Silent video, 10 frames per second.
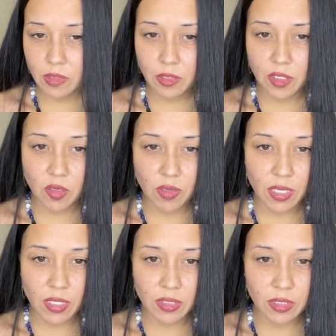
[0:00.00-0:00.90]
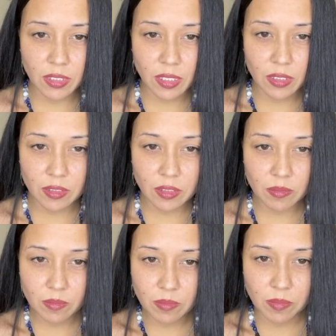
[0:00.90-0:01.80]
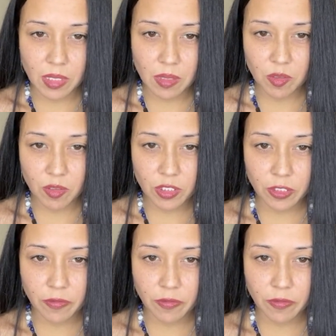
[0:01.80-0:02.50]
in the United States, but I'm originally